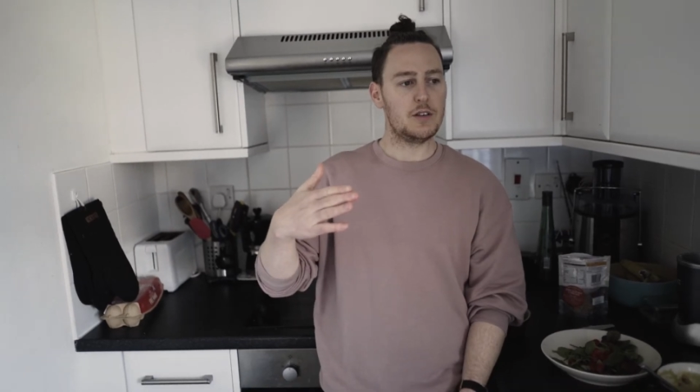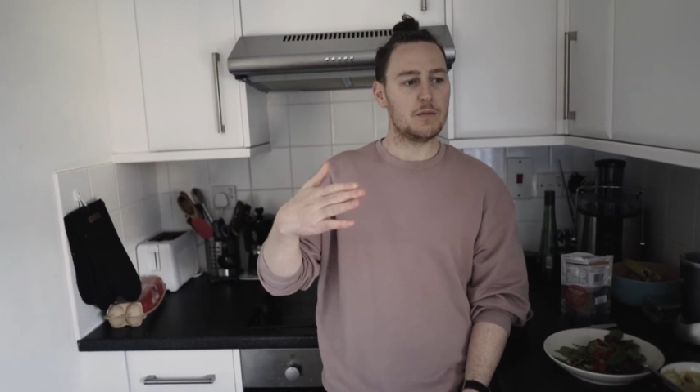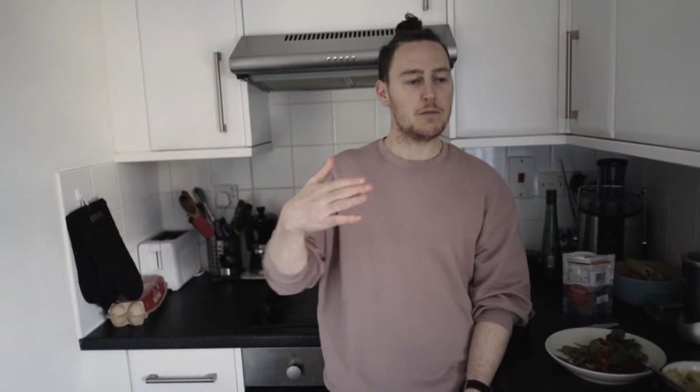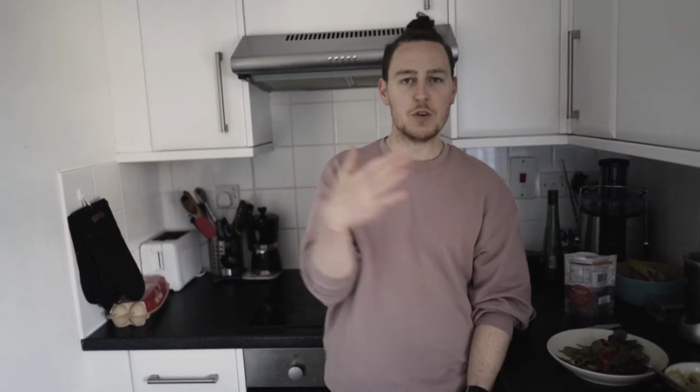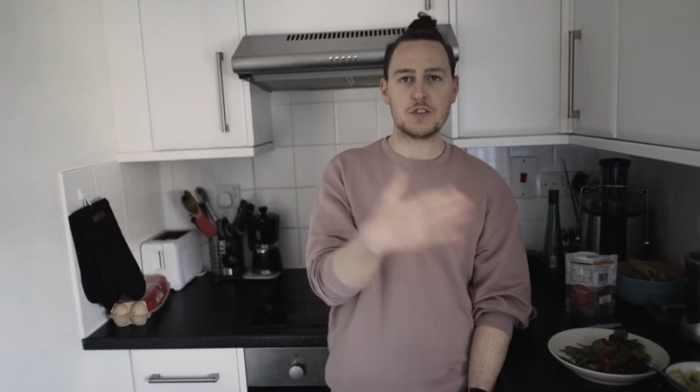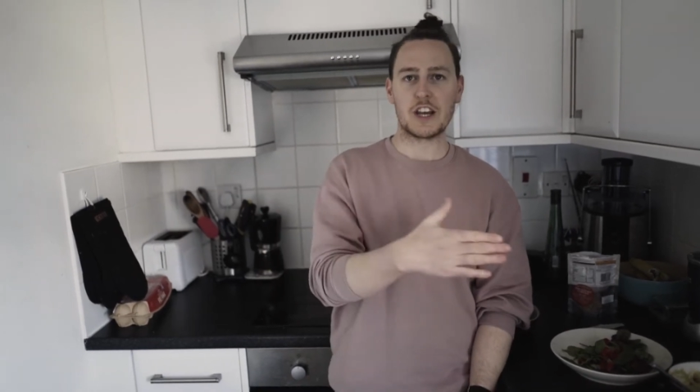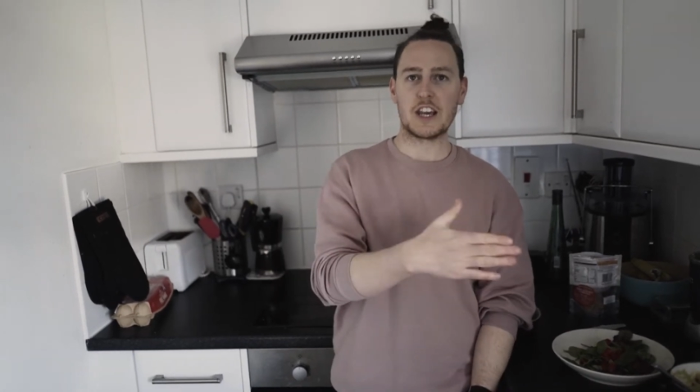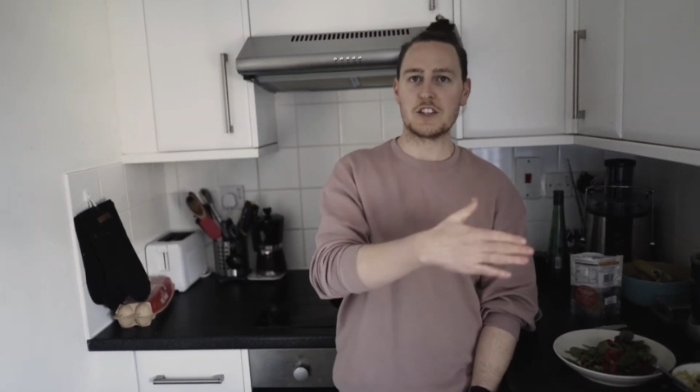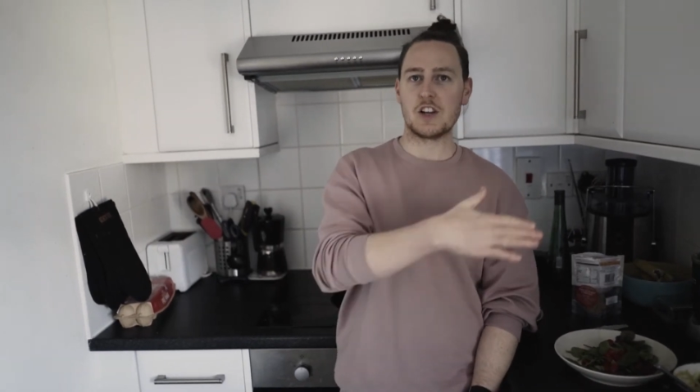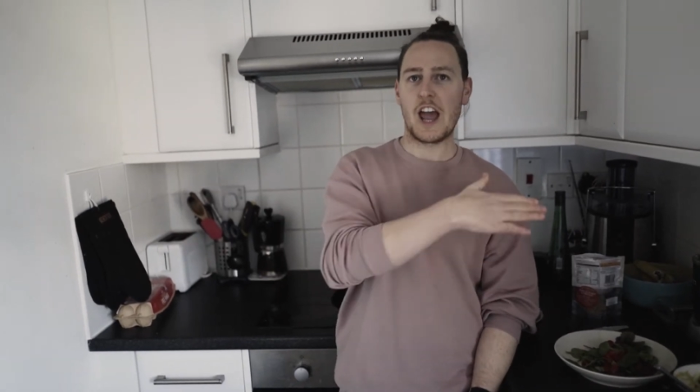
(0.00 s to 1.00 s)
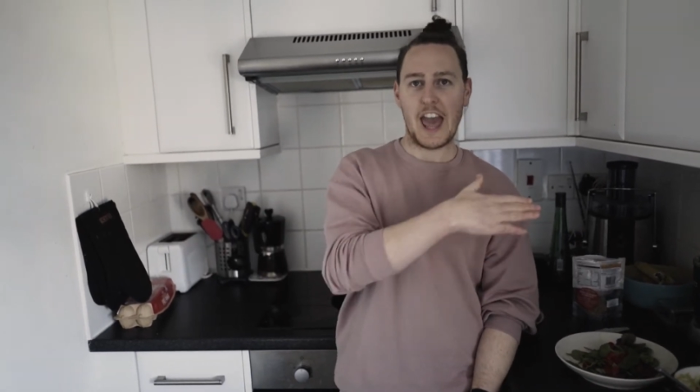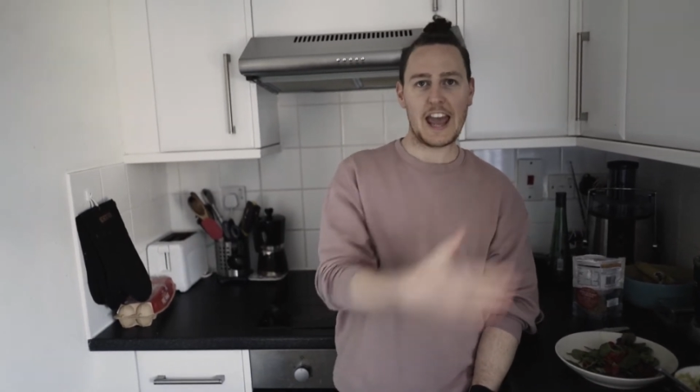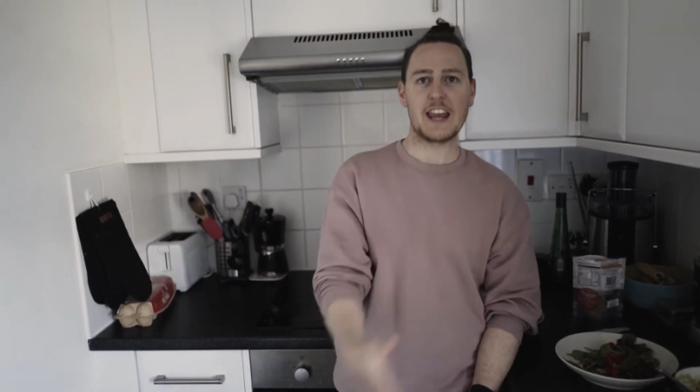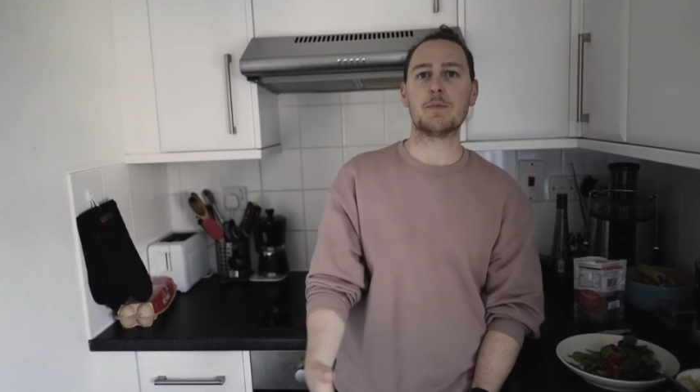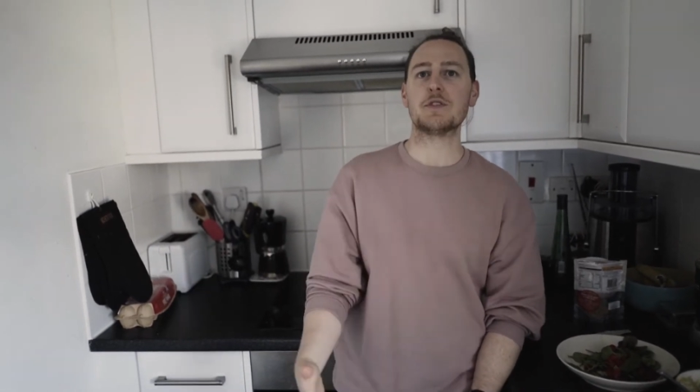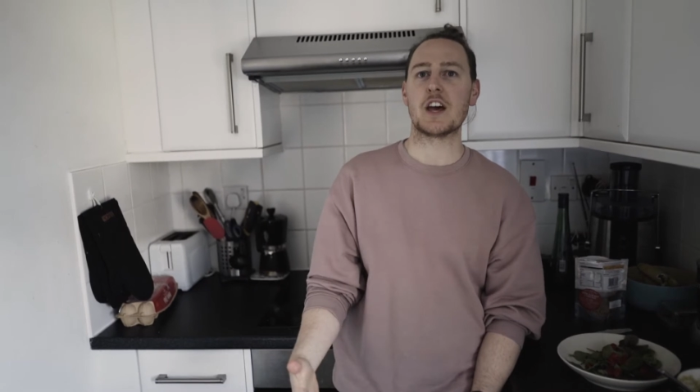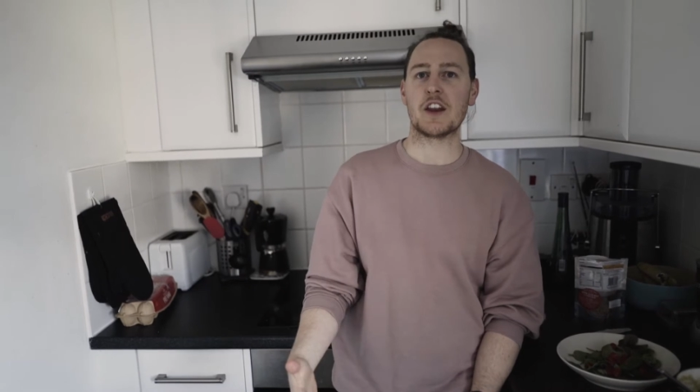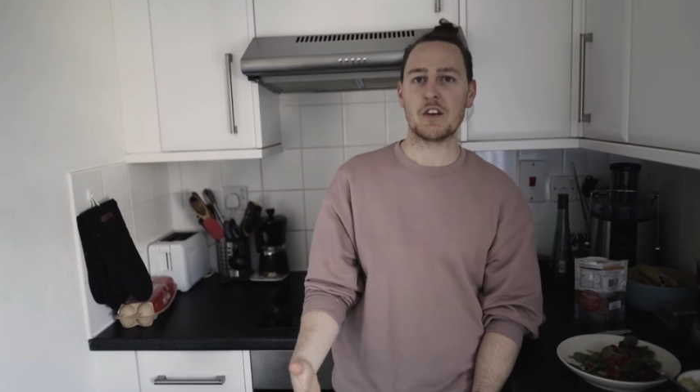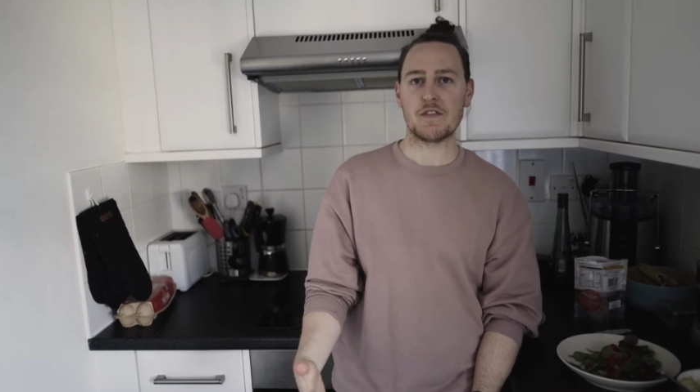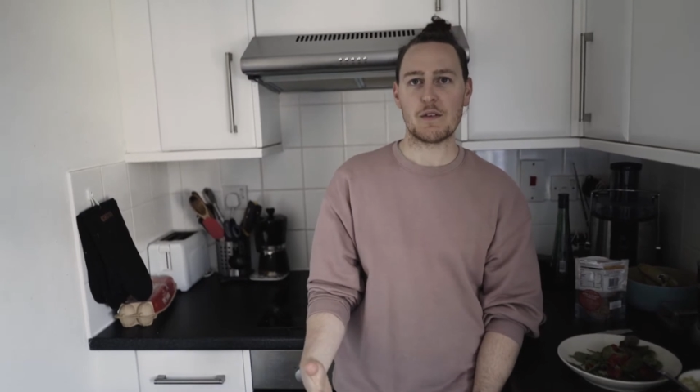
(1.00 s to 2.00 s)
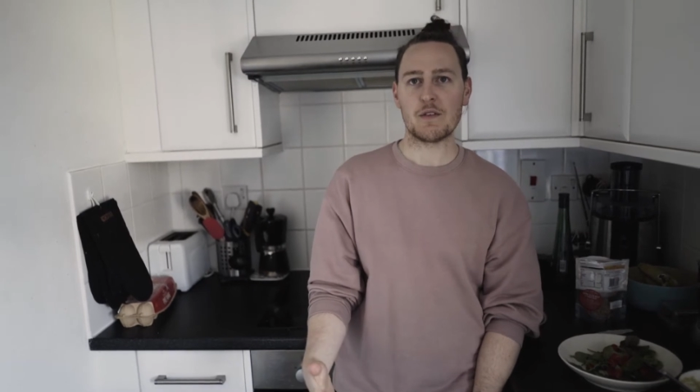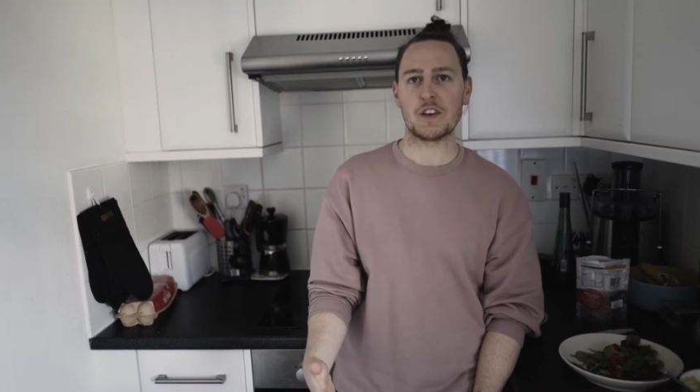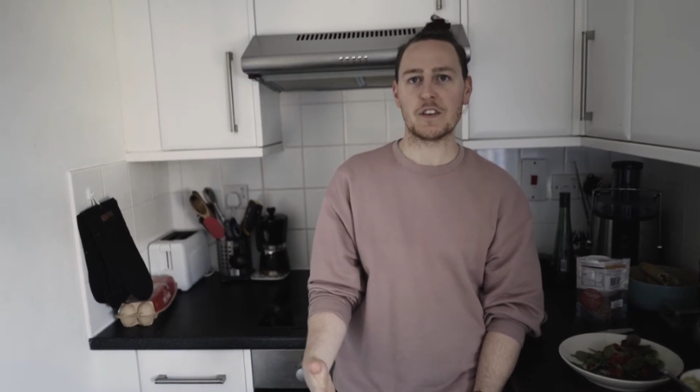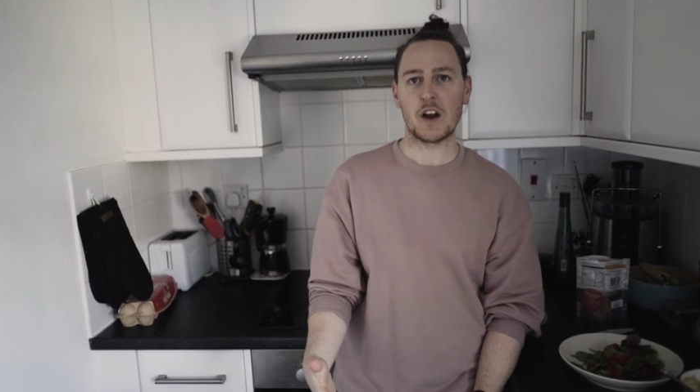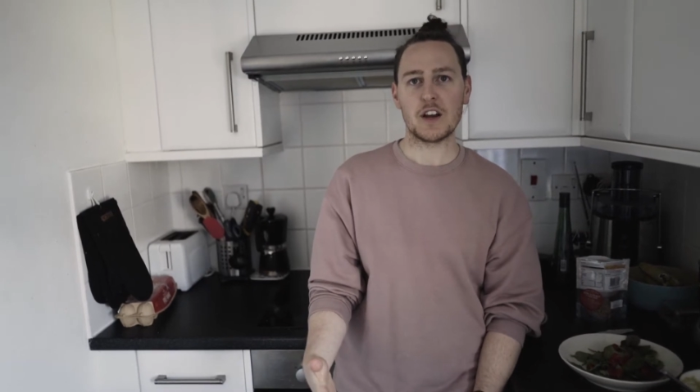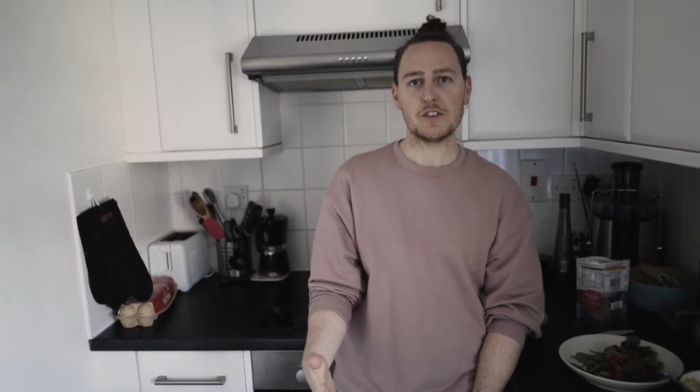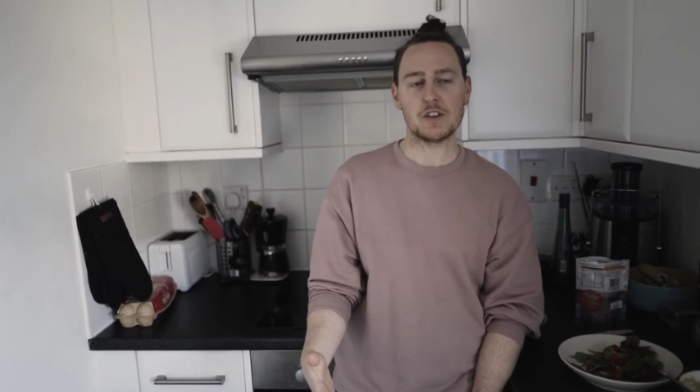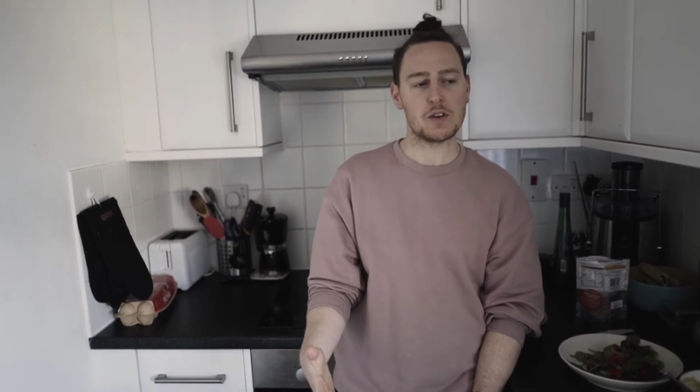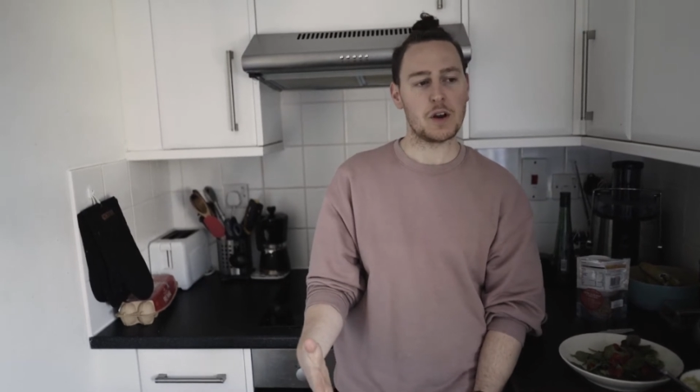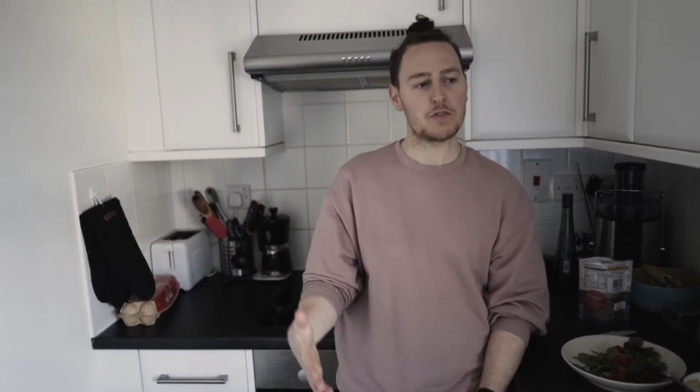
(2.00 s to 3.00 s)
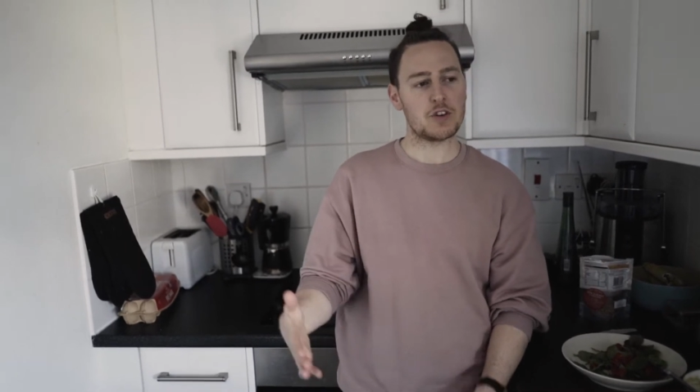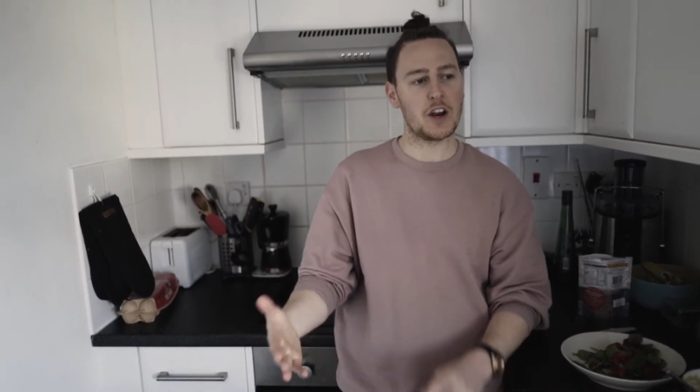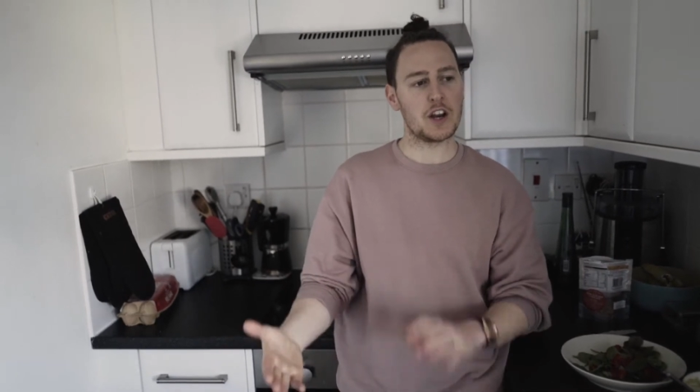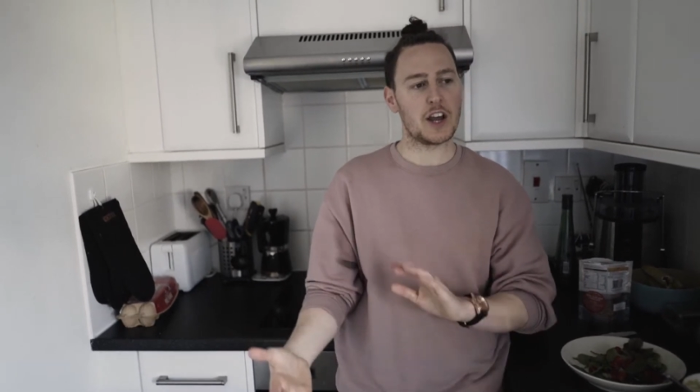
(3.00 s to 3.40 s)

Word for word: music is like 80% of everything that I do and I'm trying to